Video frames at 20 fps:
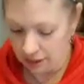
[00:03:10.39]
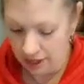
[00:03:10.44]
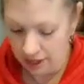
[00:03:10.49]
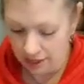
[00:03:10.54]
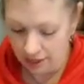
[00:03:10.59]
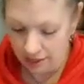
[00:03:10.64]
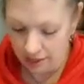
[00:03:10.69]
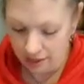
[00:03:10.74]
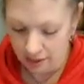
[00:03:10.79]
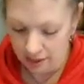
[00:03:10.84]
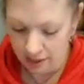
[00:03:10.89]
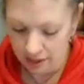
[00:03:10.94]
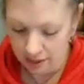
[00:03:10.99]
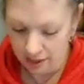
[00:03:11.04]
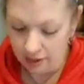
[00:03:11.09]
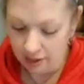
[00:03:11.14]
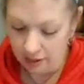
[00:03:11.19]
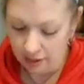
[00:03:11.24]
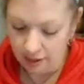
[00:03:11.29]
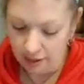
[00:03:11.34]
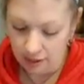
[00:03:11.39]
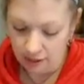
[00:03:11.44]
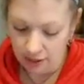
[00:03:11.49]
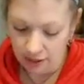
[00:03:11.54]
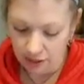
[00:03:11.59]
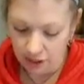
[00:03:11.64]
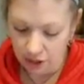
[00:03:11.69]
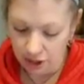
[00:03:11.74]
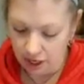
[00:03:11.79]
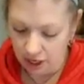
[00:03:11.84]
kind of
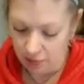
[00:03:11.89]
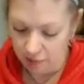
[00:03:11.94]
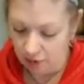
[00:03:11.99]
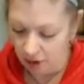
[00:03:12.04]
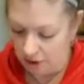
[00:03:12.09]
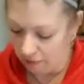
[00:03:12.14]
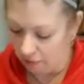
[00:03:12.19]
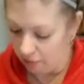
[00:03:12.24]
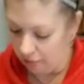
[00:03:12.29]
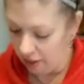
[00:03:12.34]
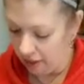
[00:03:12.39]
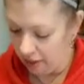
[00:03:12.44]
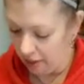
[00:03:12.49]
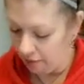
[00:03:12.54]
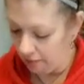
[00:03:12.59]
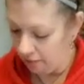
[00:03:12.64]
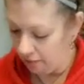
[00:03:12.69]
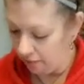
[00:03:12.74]
shake them off a bit.